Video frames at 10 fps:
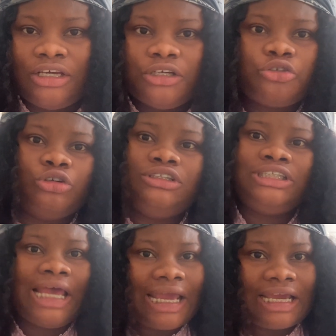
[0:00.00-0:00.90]
So
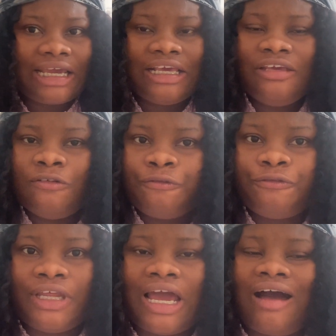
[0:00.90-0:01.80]
check
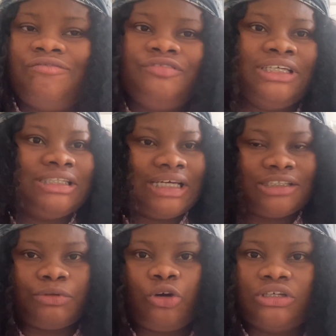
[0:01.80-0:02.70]
if they have
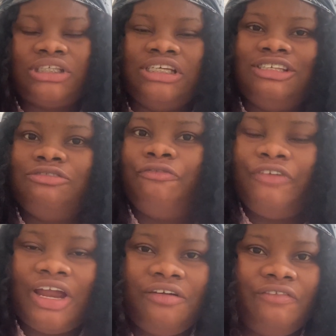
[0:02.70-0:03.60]
heaters, because it's
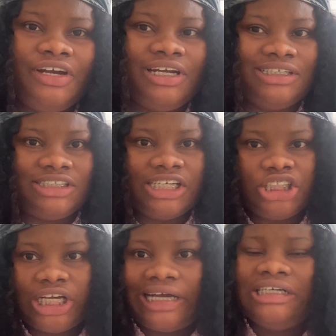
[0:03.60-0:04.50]
very
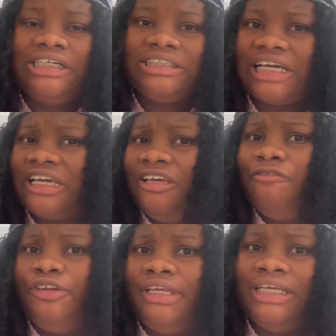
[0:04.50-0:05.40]
essential. Check
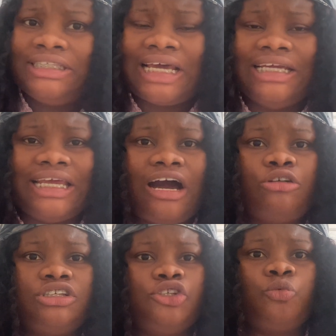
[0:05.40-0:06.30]
if the heater in the
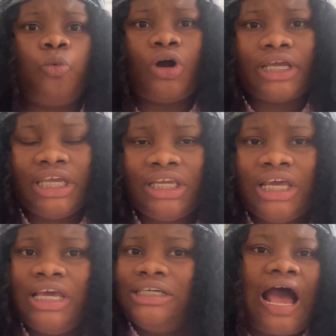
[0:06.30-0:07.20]
house is working.
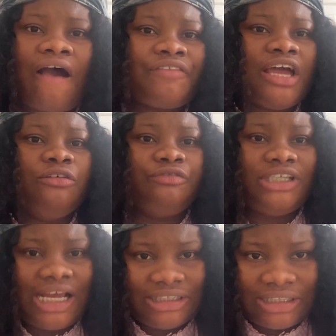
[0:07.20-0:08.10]
After you've
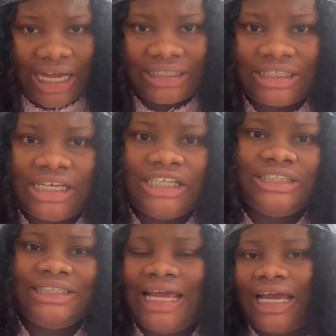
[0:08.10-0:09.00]
checked that,
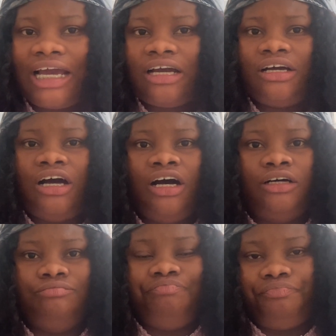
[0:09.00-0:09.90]
check
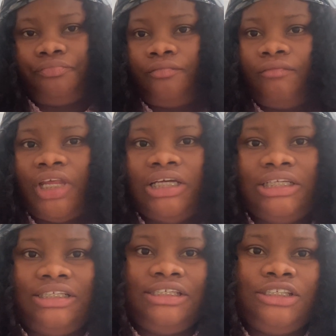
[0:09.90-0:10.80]

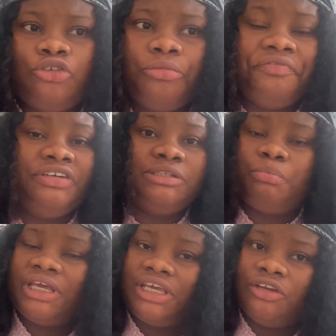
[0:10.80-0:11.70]
the sitting room if it's
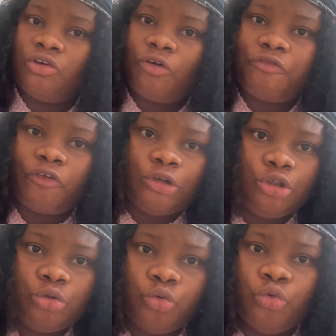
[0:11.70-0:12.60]
big enough for
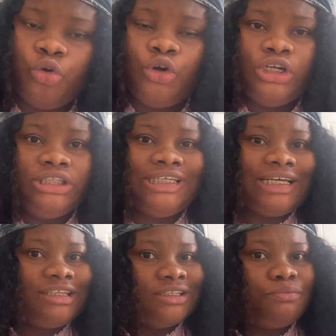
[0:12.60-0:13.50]
you.
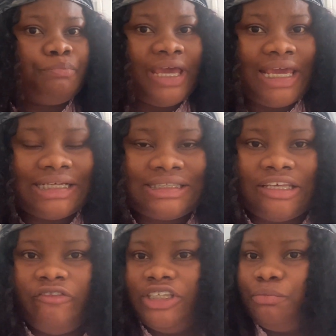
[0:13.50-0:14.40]
Check the space
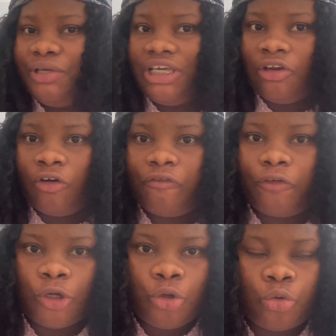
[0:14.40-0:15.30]
if it's big enough
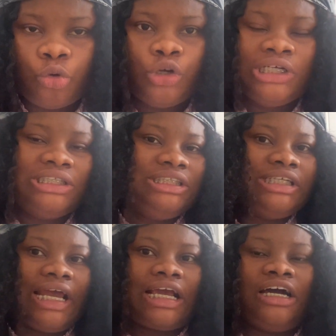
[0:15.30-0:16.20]
for you.
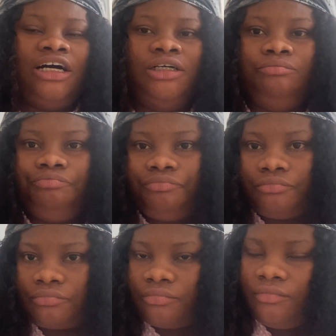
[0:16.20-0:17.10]
Check
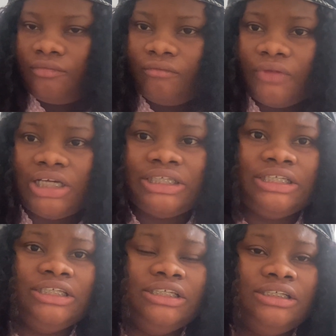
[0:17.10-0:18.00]

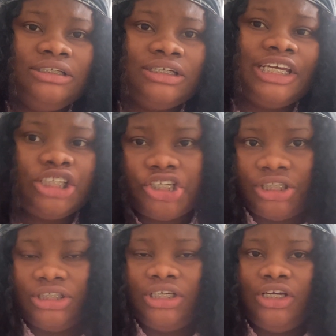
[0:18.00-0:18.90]
the
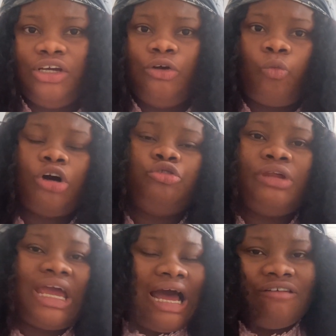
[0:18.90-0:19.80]
kitchen. What do
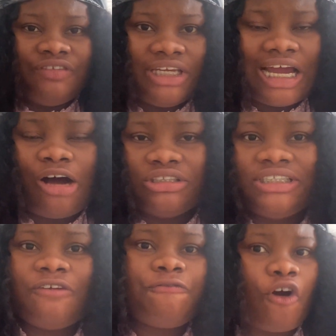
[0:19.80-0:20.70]
they have in the house?
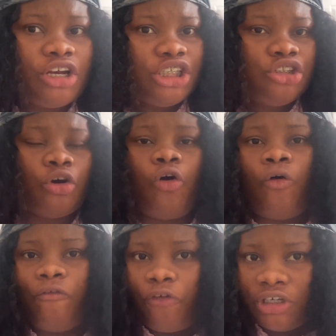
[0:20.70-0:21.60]
Is it furnished or
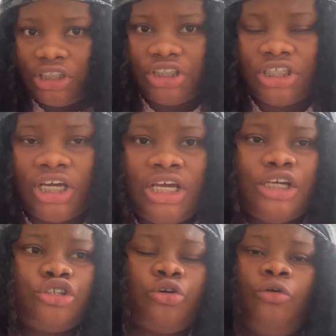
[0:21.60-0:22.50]
unfurnished?
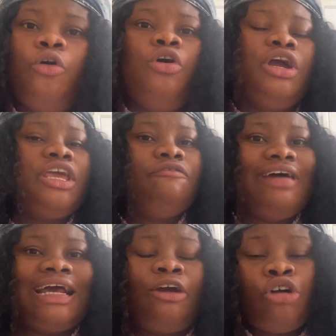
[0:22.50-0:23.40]
So if you
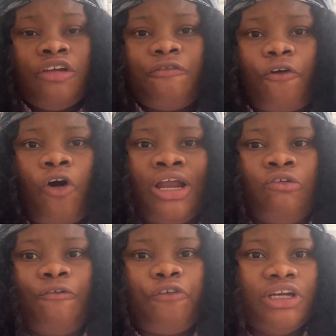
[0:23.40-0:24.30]
are going for an
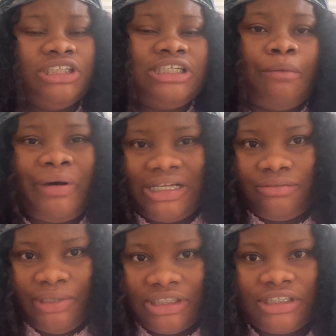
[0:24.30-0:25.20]
unfurnished
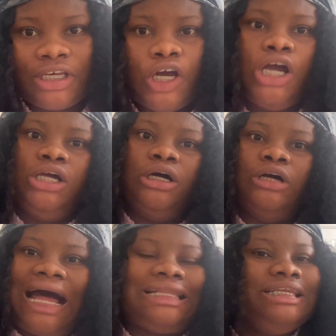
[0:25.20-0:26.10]
apartment,
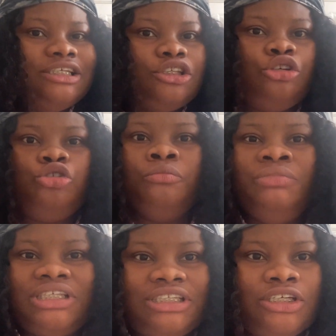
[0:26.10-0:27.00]
at least you should
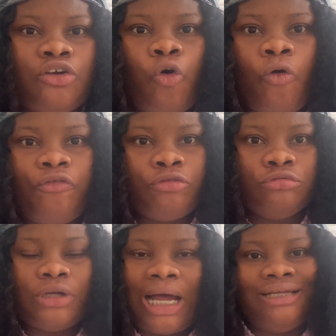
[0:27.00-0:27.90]
meet the
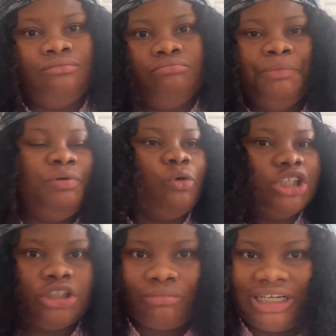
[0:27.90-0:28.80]
oven and maybe
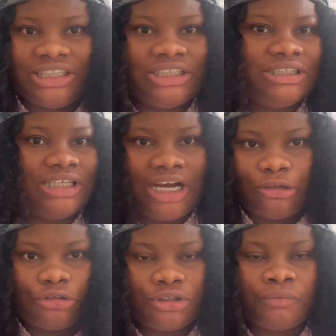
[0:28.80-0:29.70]
washing machine in the
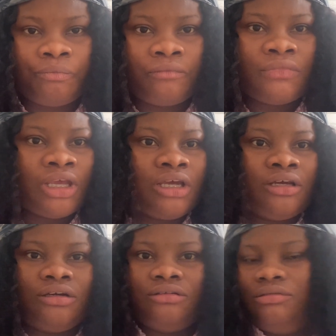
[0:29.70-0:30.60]
house.
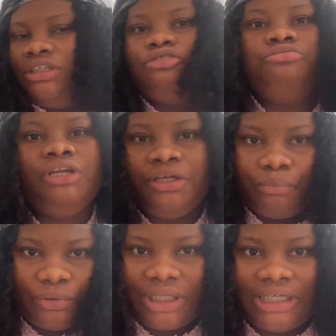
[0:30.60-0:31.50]
It's really
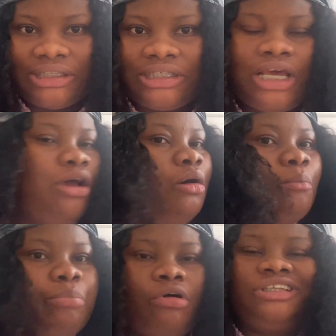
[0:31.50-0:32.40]
important.
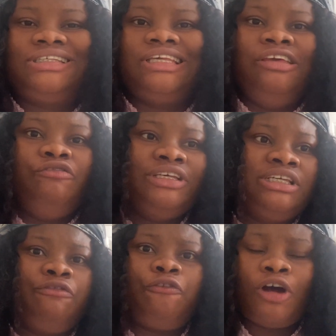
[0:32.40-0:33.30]
But if it's
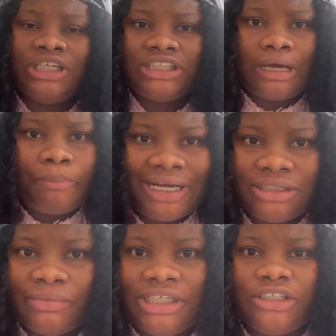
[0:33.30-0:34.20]
a furnished
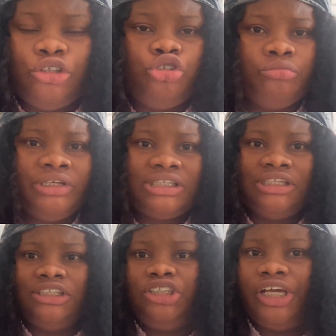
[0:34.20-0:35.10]
apartment, you should meet
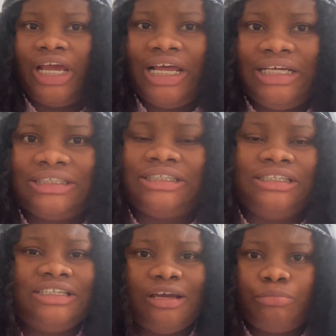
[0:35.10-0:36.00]
the chairs, the
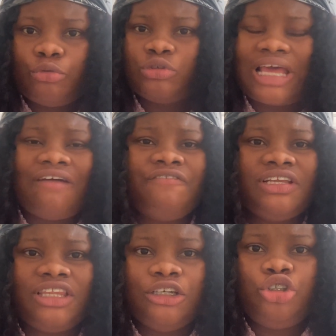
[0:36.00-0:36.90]
tables,
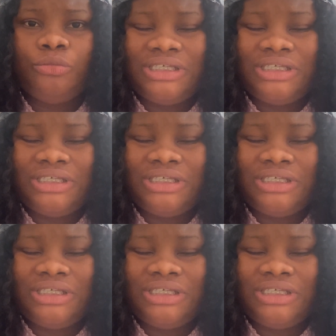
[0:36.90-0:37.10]
everything should be